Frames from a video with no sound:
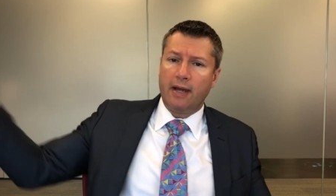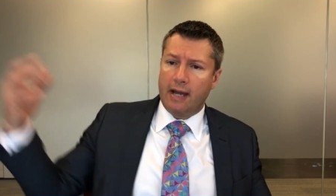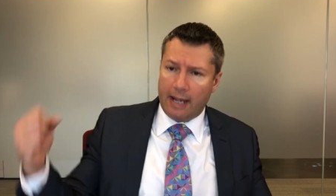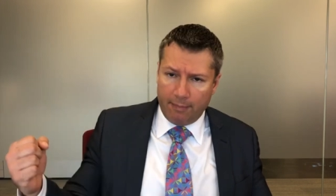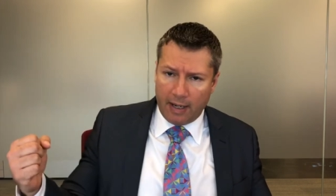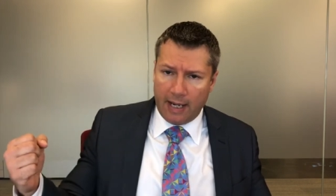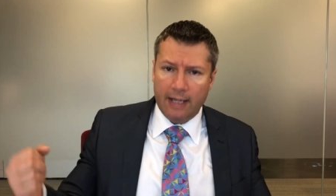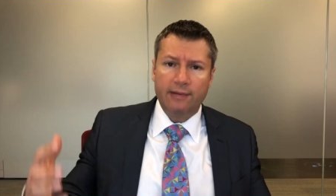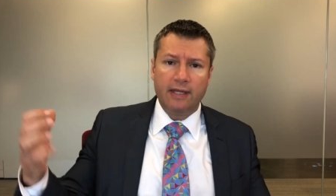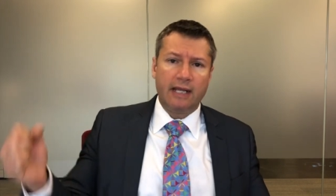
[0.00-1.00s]
I
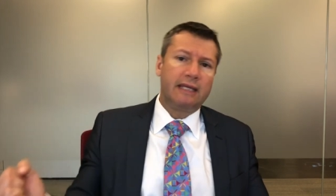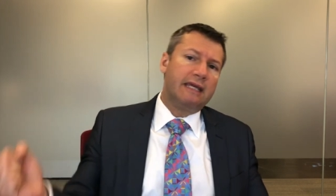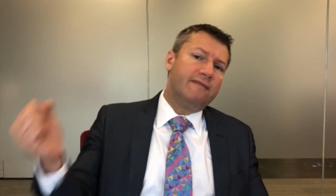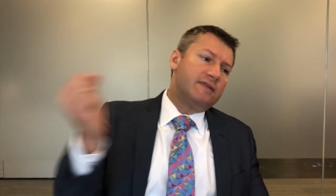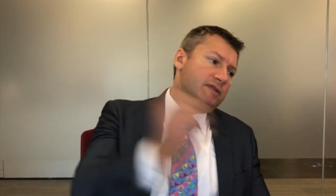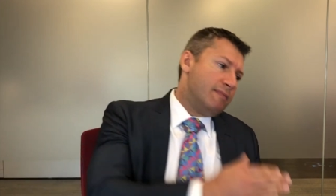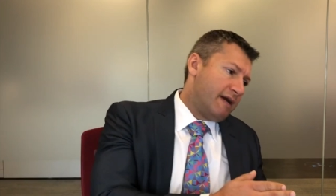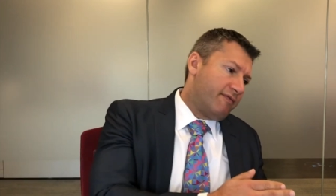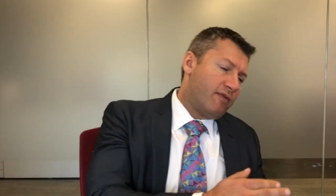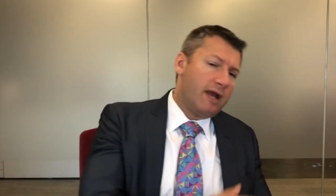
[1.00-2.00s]
buy it, then I give it to
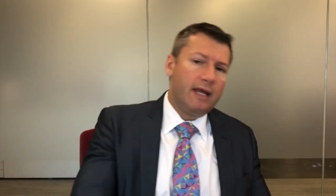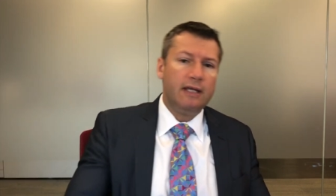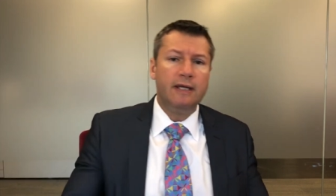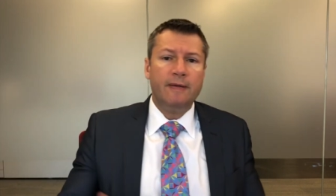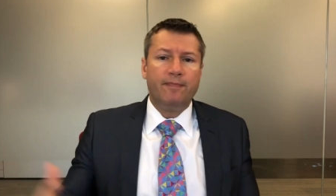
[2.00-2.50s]
my friend.